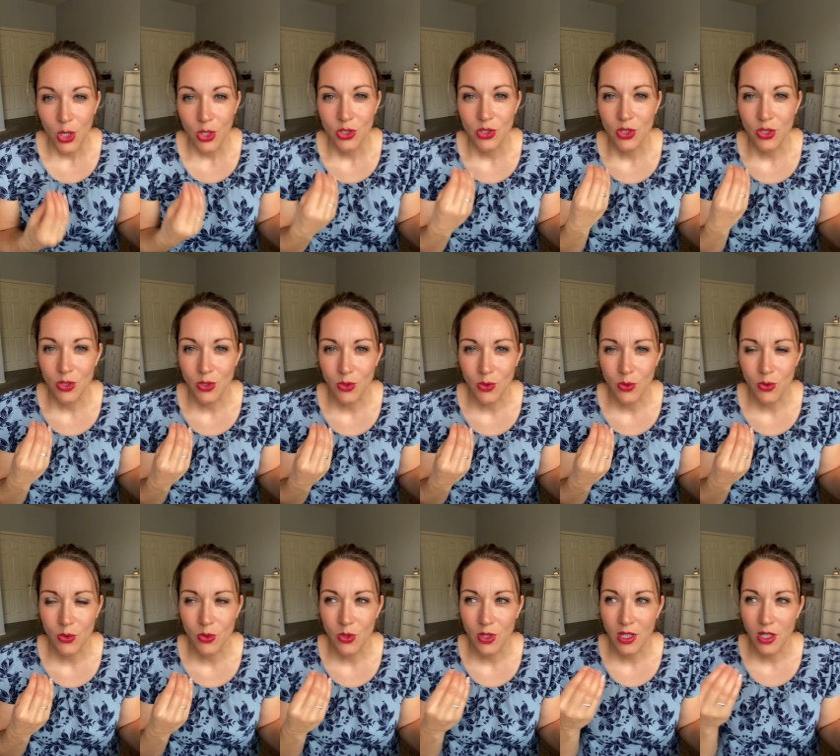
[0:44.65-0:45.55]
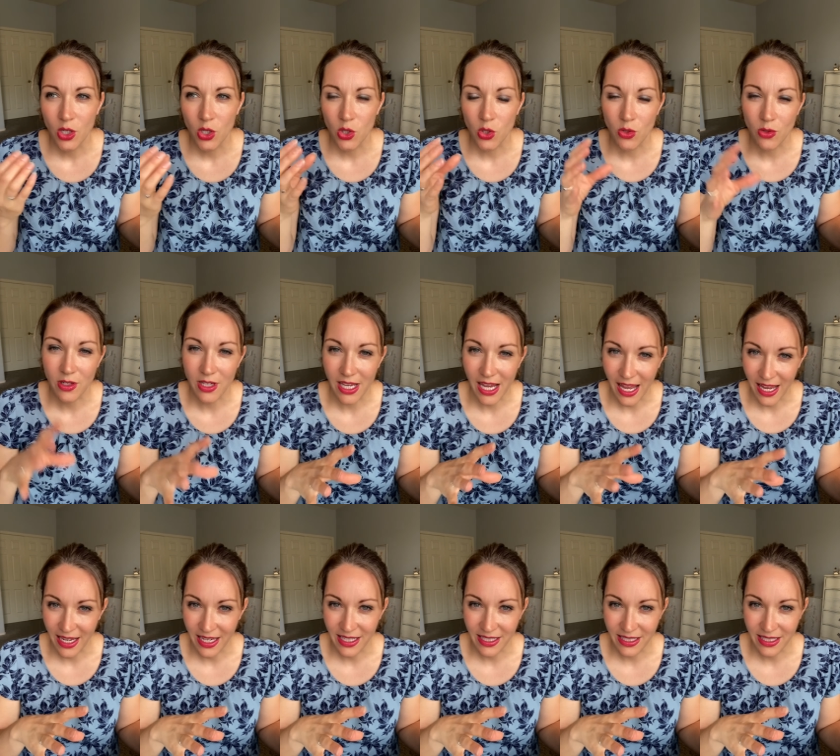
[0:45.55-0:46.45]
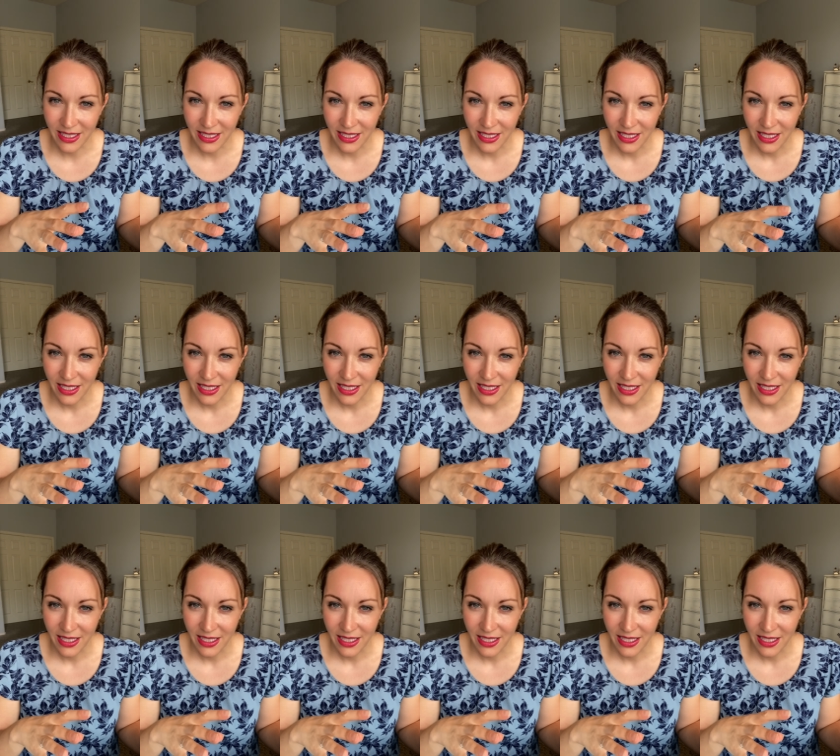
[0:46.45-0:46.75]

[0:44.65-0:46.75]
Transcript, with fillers: to create